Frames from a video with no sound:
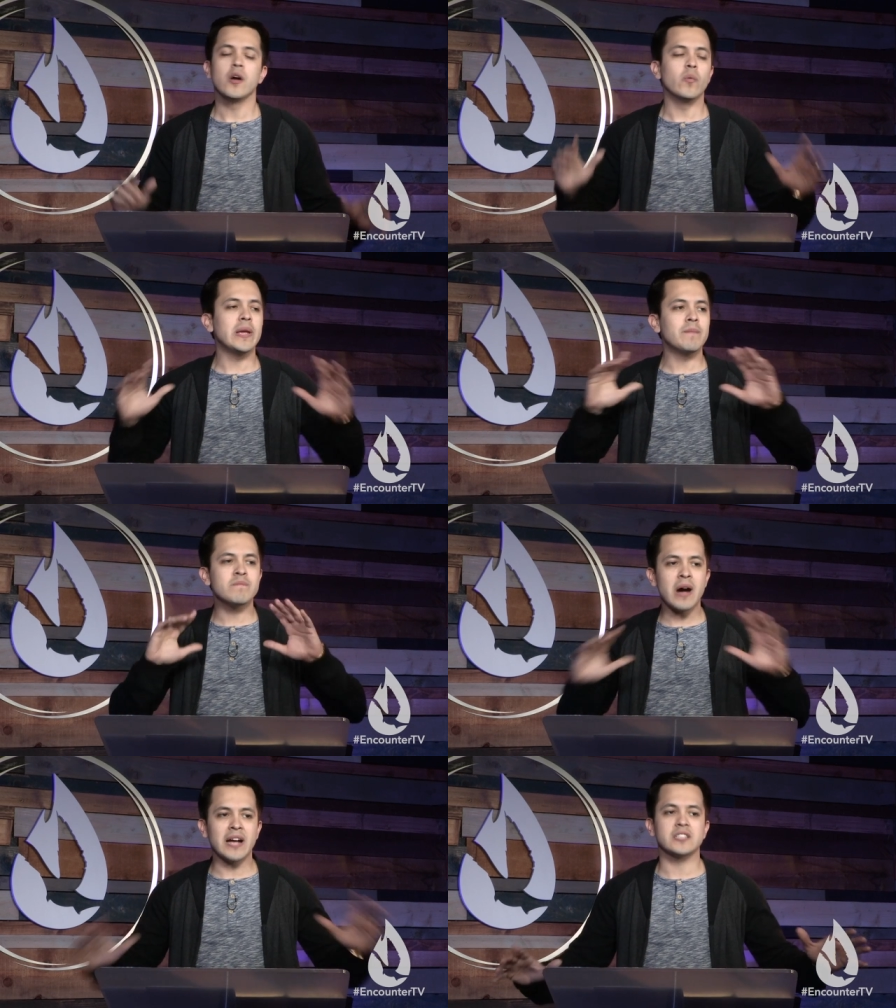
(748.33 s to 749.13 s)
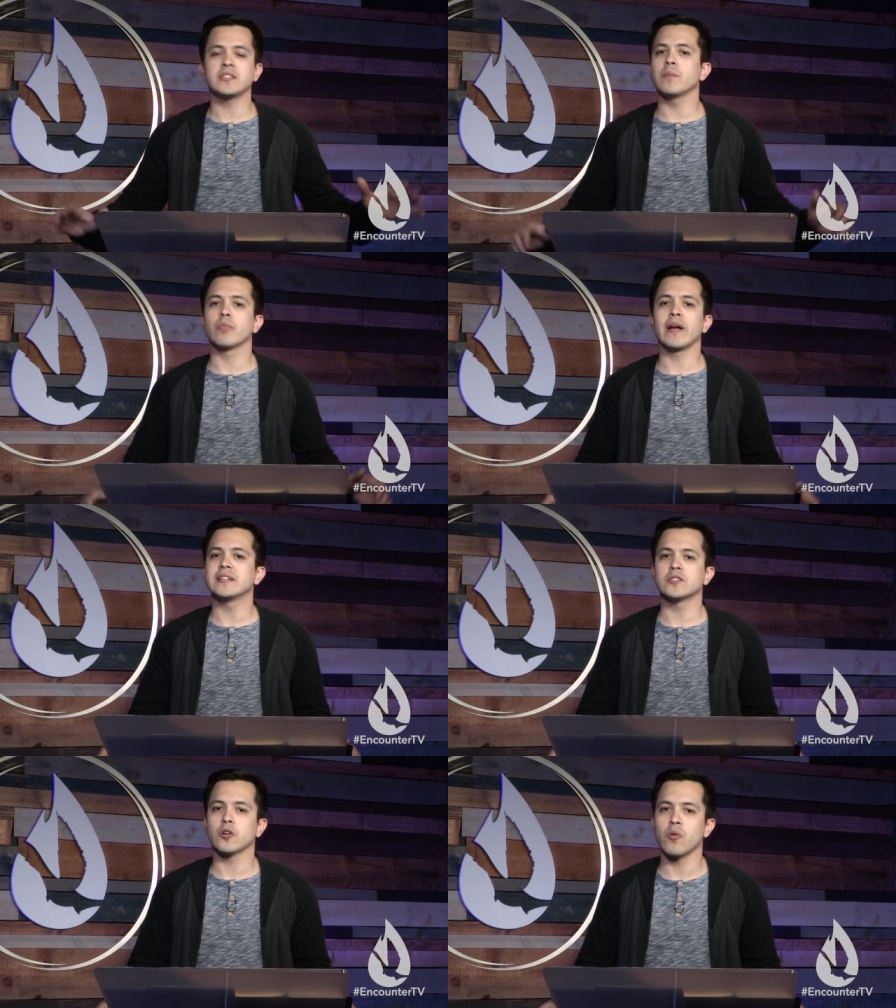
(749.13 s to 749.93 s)
We must
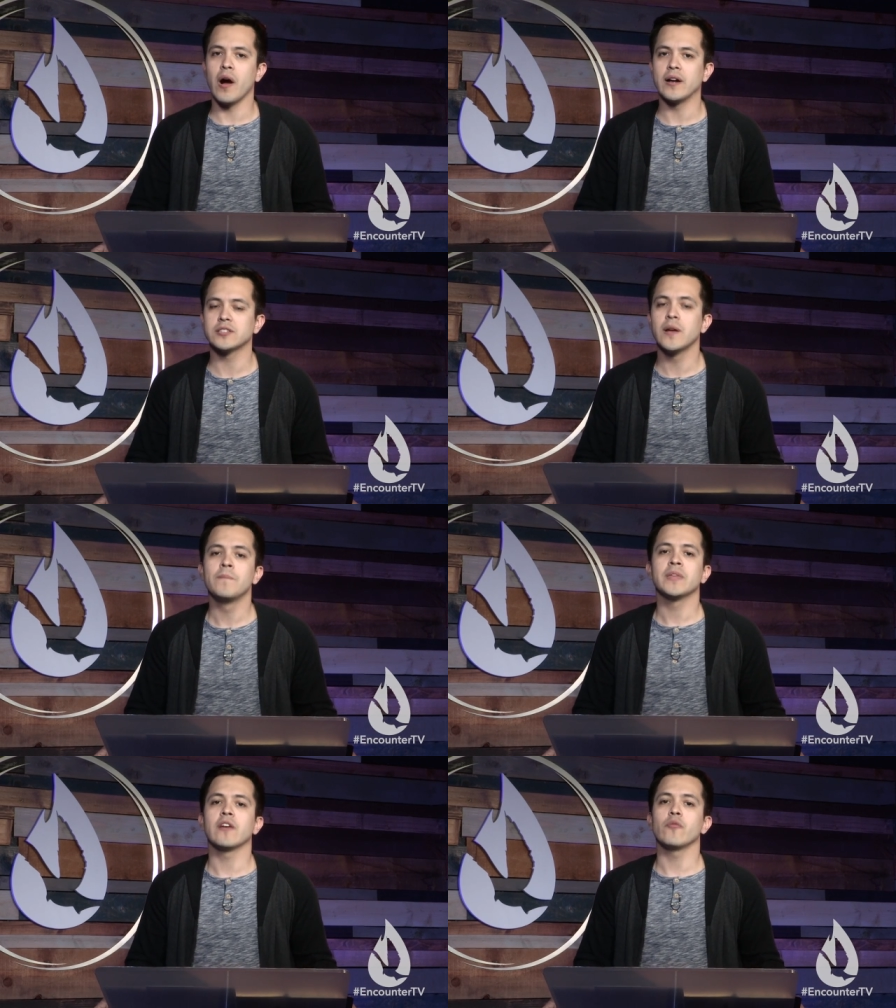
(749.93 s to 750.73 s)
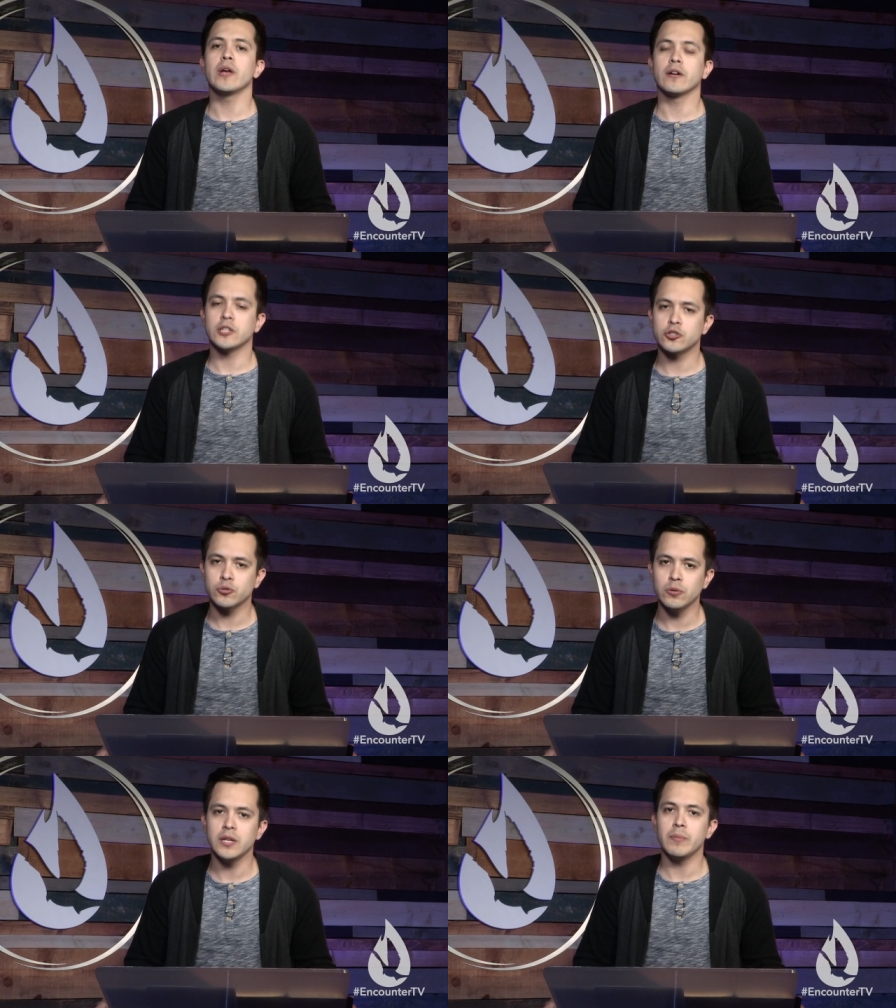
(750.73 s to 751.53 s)
embrace the cross if we are to
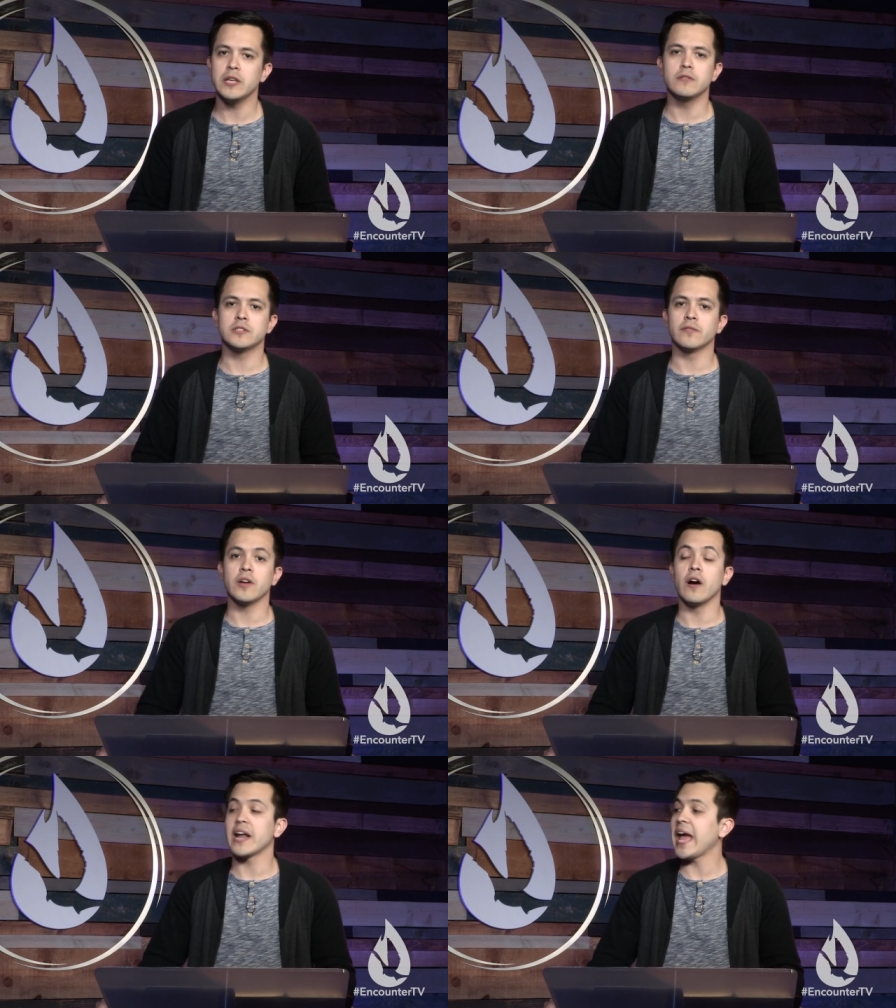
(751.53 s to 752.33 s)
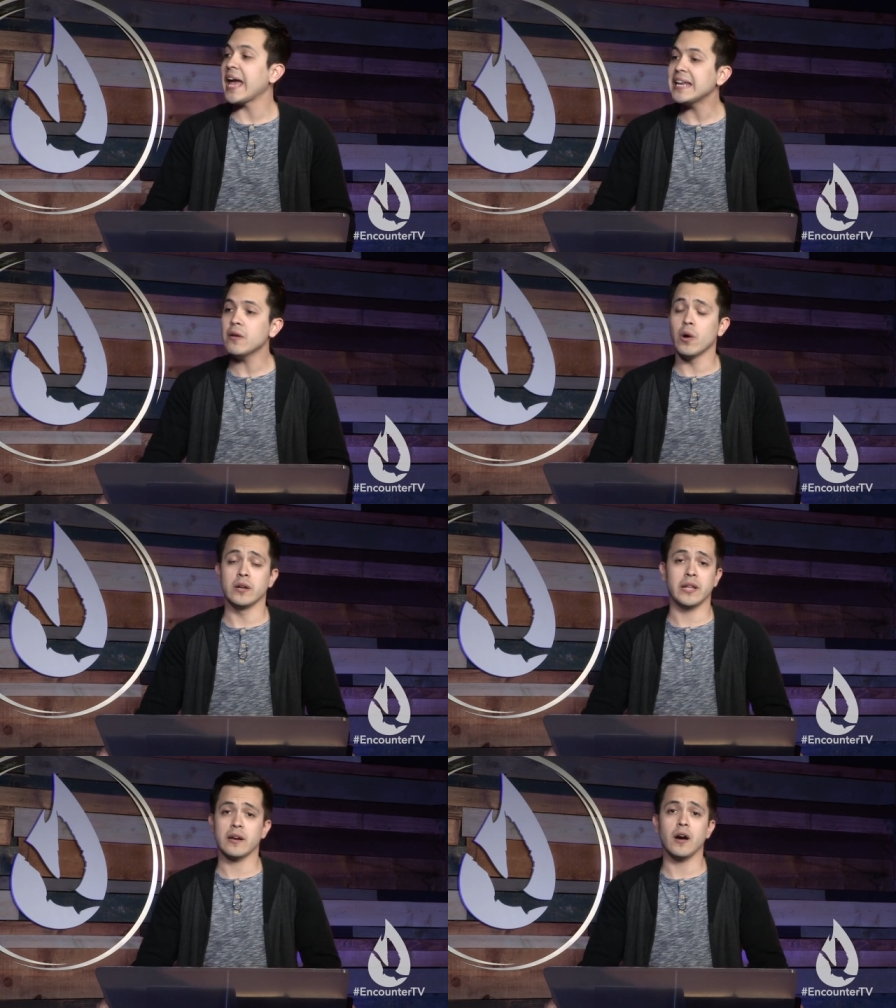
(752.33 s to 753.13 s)
truly be used of God. Anyone
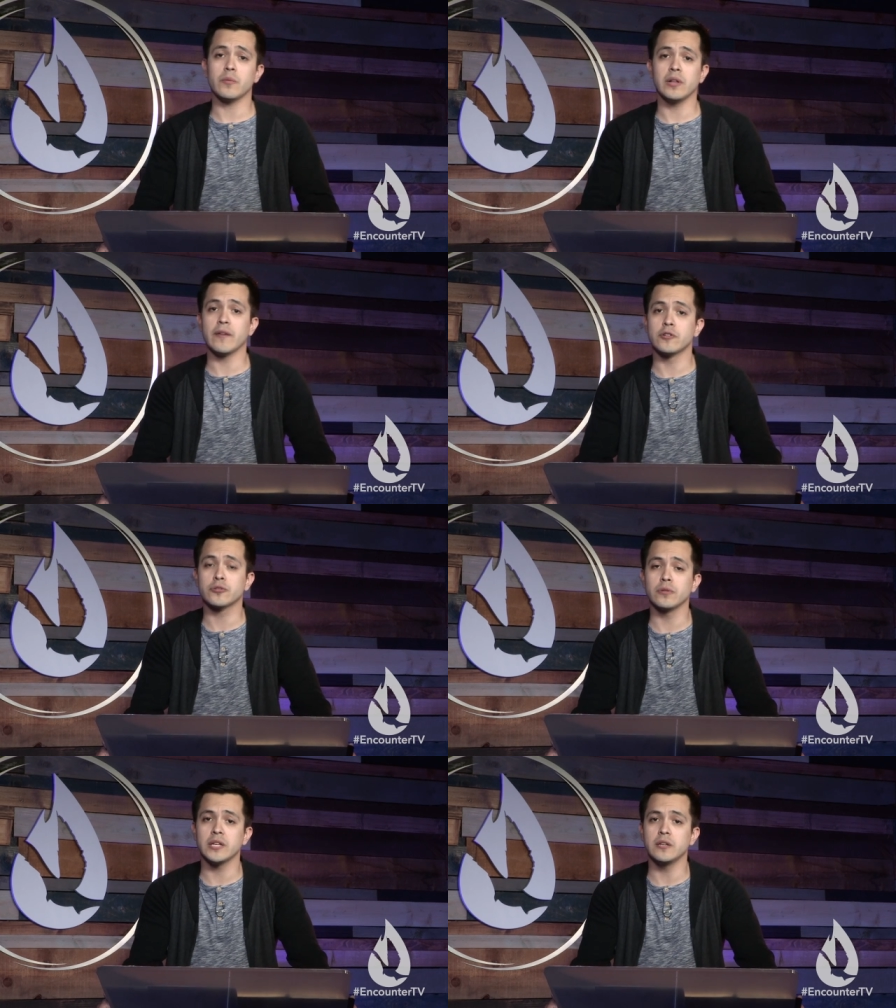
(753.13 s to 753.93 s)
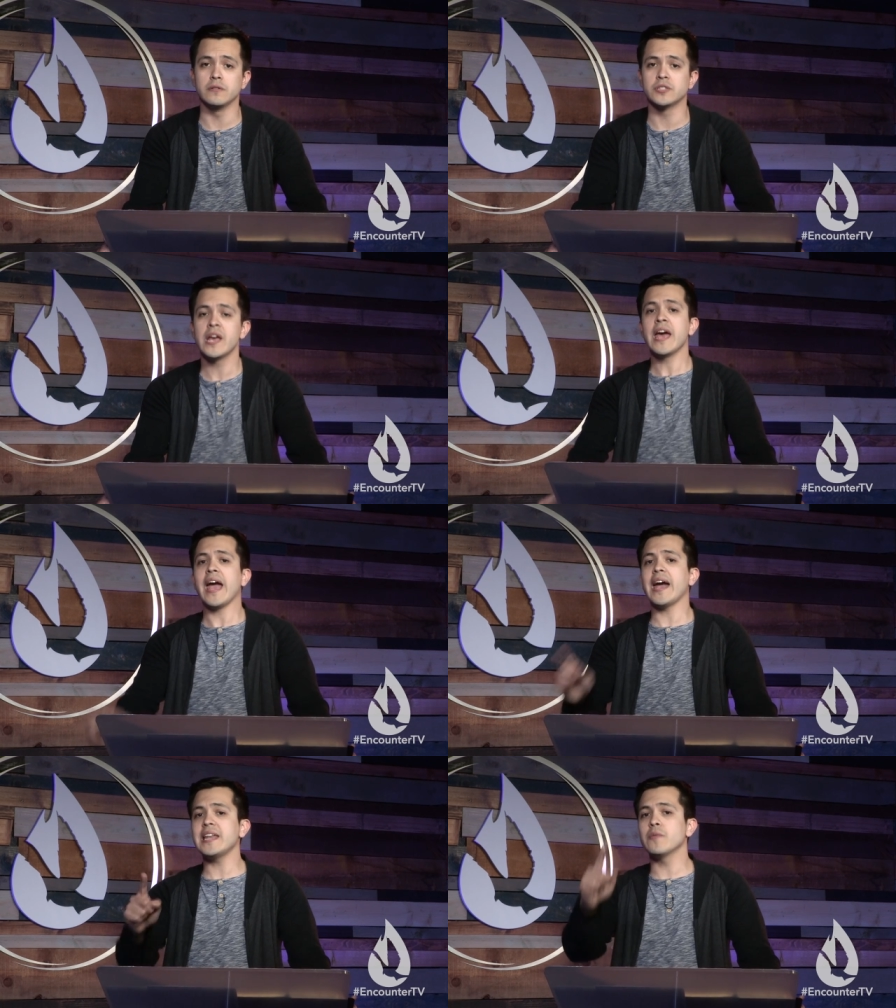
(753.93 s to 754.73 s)
that God will ever truly use,
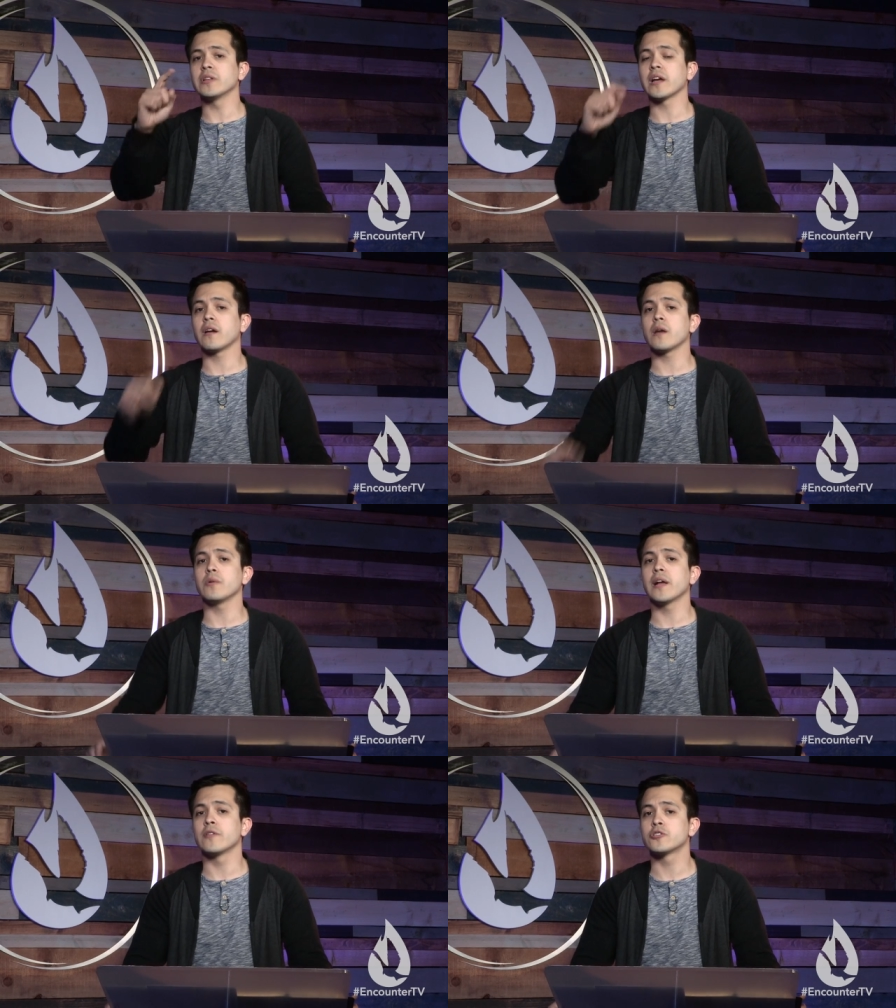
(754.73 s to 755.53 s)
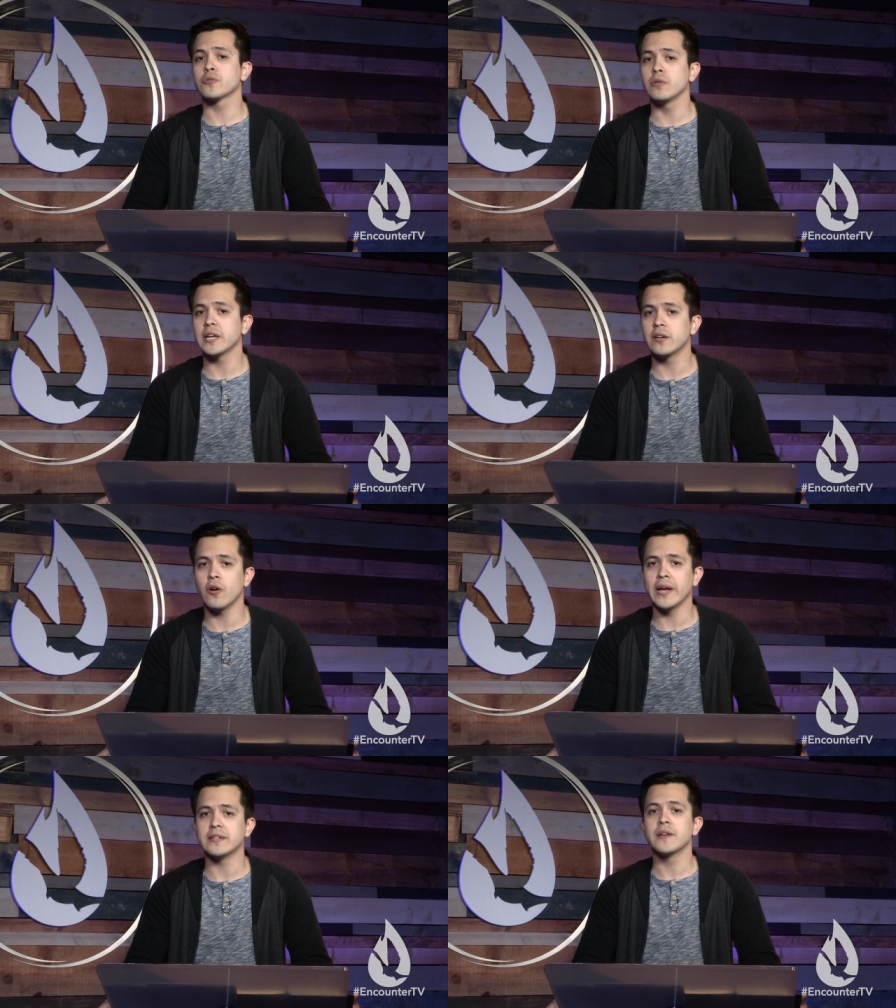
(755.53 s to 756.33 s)
anyone that God will ever truly
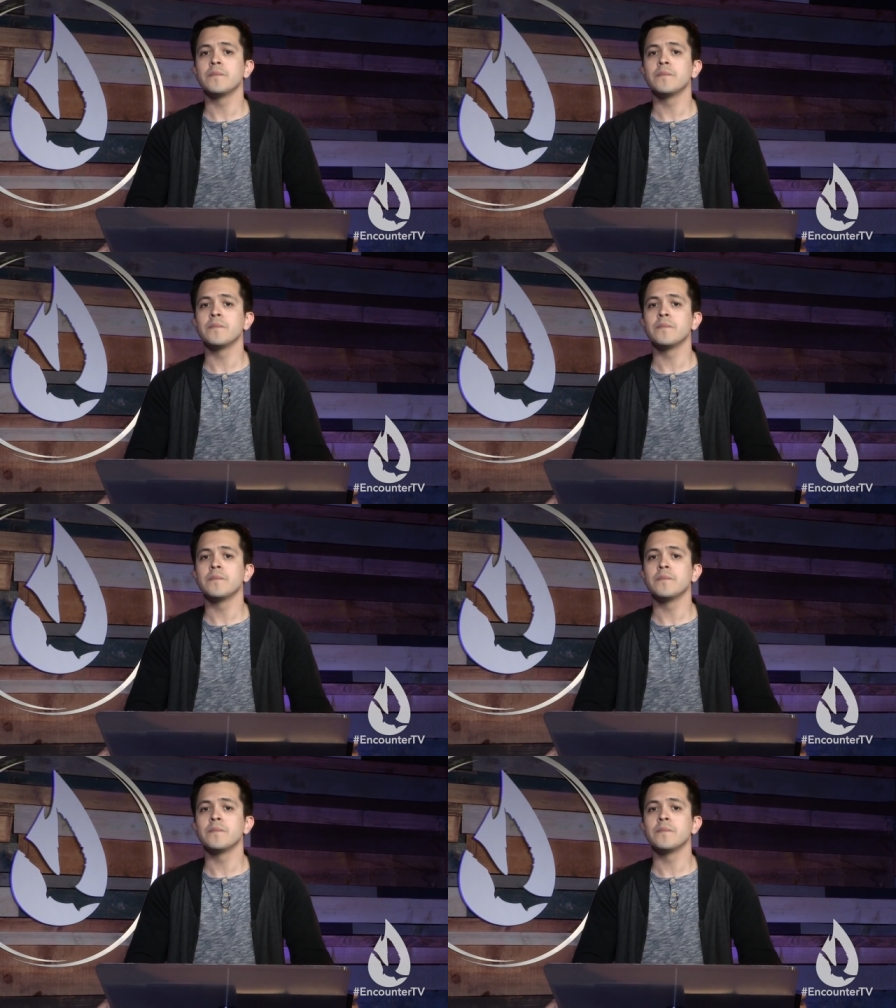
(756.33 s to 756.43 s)
anoint,